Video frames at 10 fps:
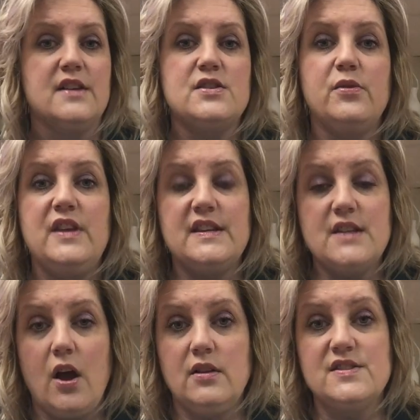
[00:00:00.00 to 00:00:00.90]
So these
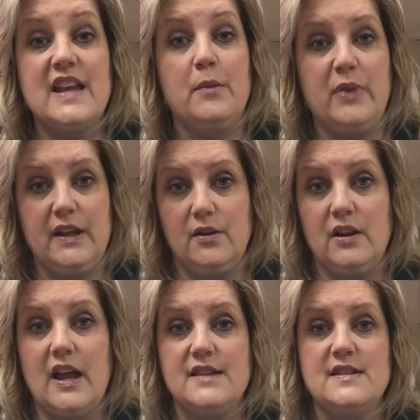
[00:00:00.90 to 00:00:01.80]
colors can be
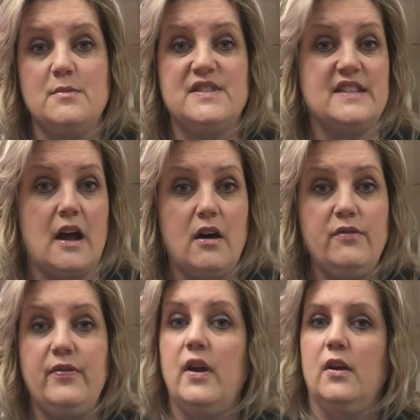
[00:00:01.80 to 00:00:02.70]
utilized
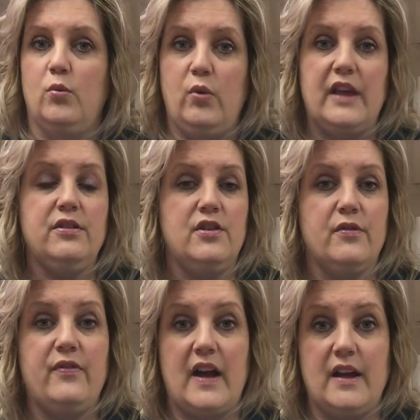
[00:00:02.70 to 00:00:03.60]
themselves with your